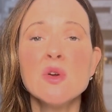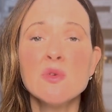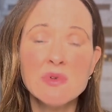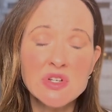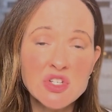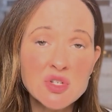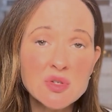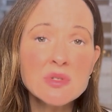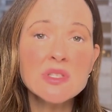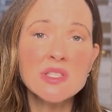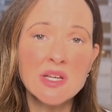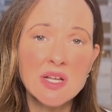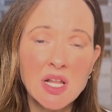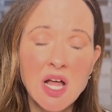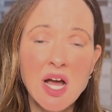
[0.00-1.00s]
reduce
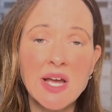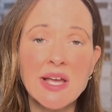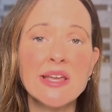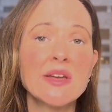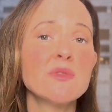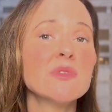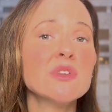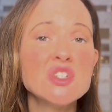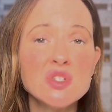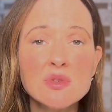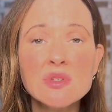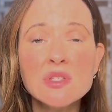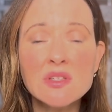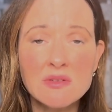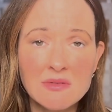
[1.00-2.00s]
the clogging,
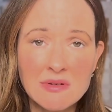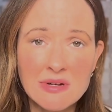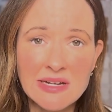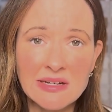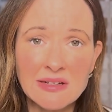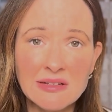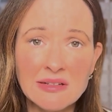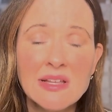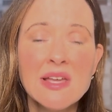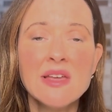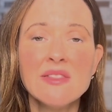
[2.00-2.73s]
reduce the oil